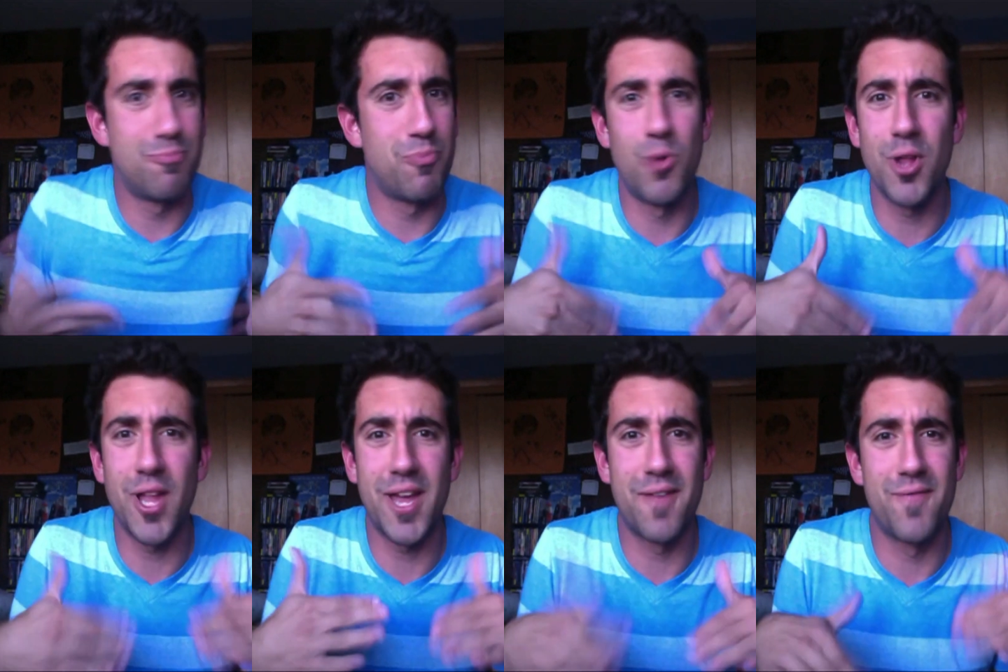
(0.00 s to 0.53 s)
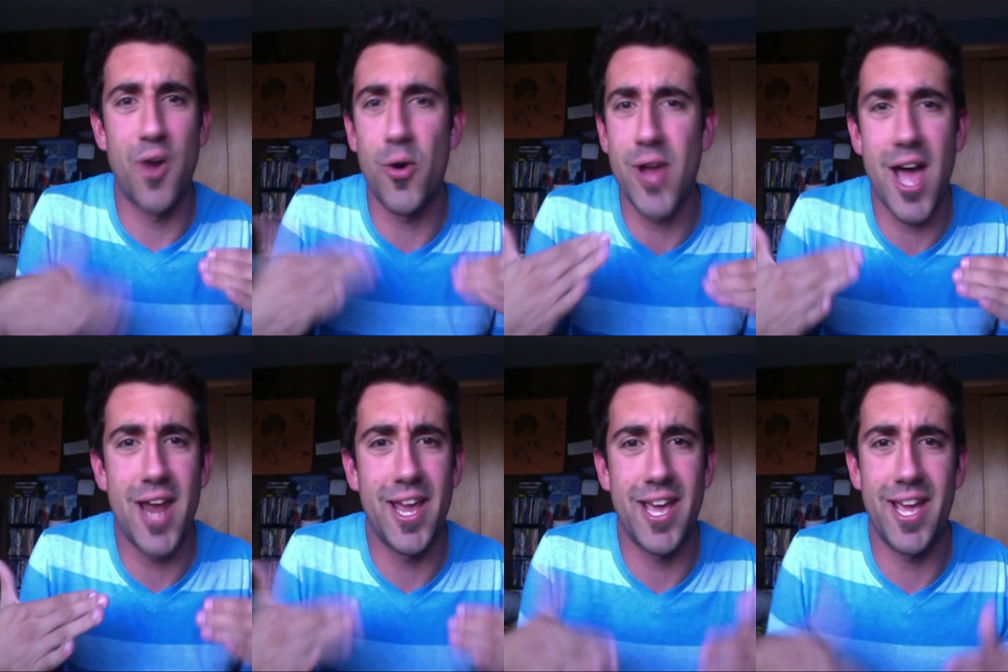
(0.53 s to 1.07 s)
we'll like vote
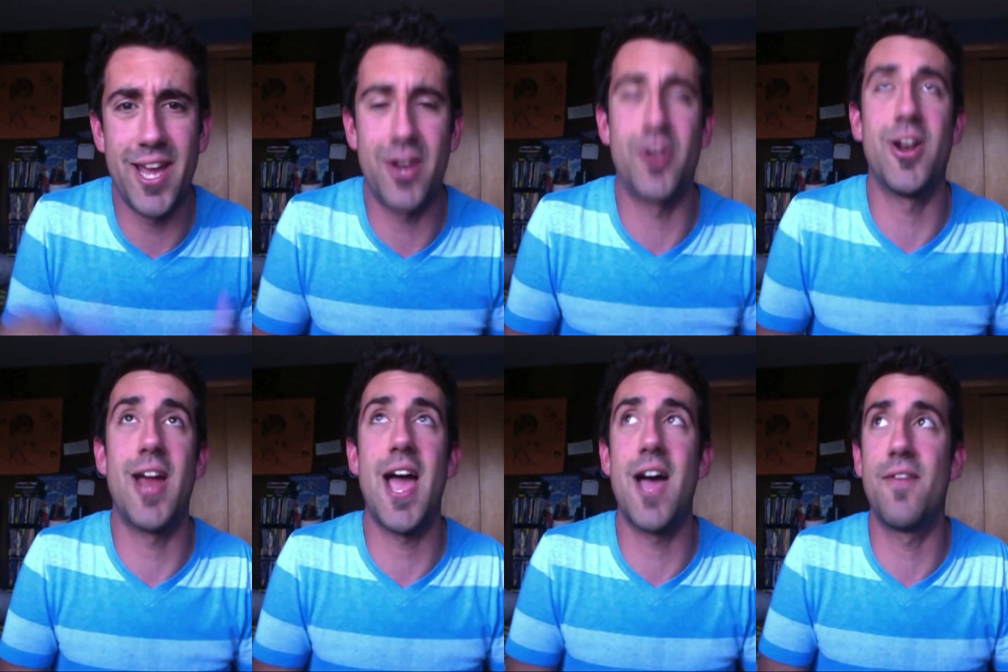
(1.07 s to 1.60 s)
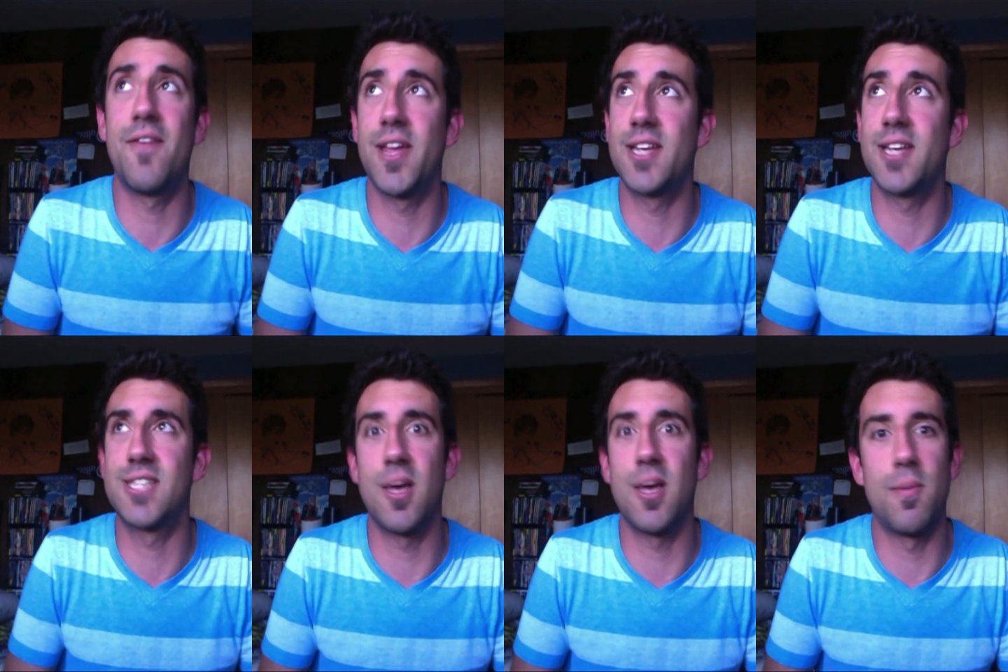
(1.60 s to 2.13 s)
on it or have like
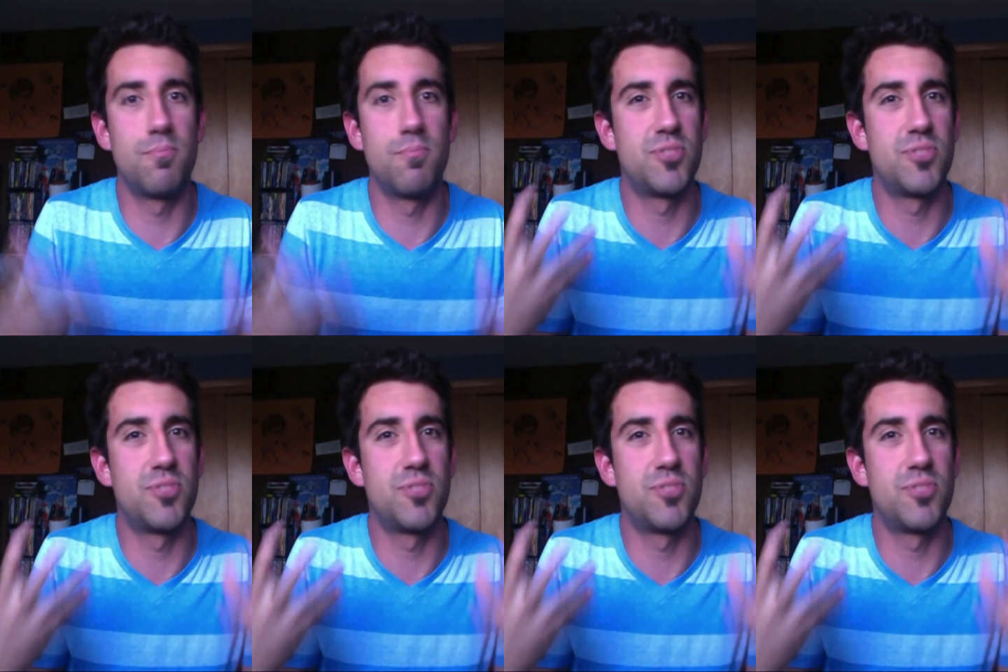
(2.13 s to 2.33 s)
some